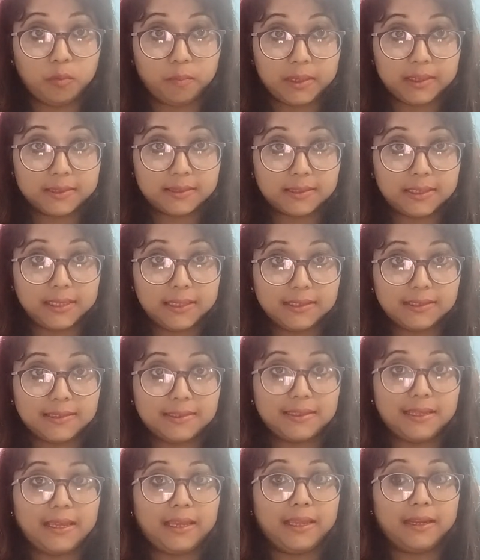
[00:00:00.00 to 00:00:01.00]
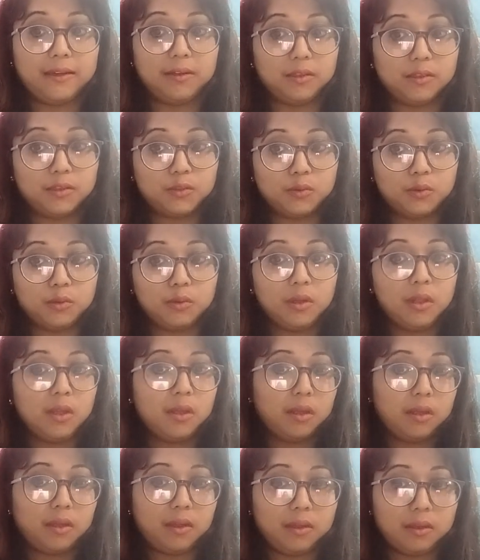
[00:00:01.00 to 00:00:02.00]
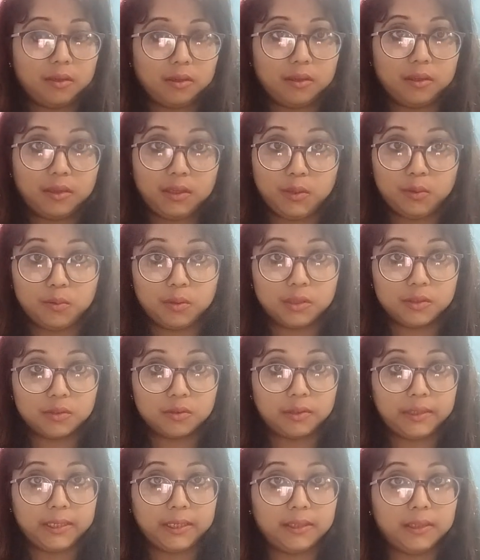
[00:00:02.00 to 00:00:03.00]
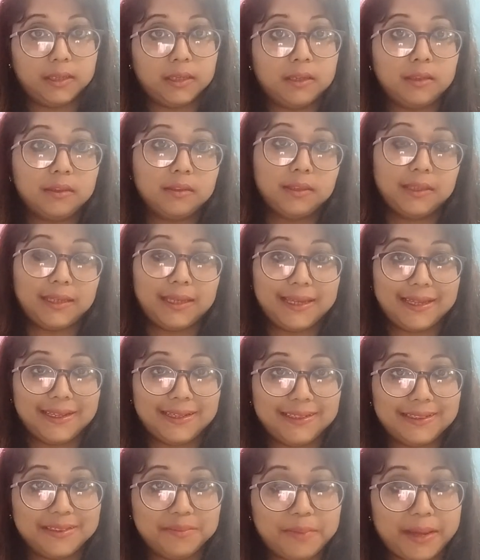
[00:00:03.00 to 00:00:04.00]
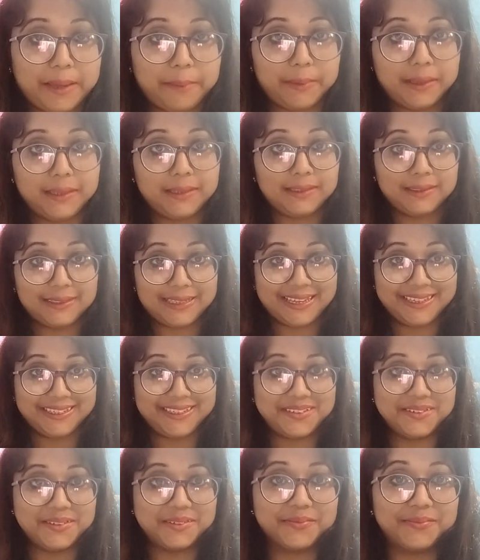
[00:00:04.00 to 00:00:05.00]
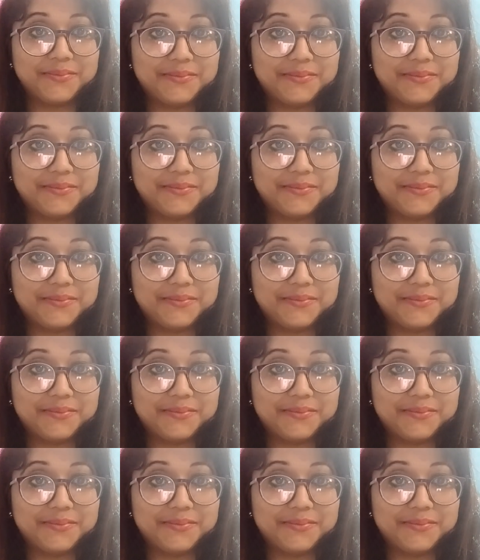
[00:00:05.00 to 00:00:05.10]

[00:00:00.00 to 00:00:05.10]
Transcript: skills, and also you also take care, and bye bye. Thank you.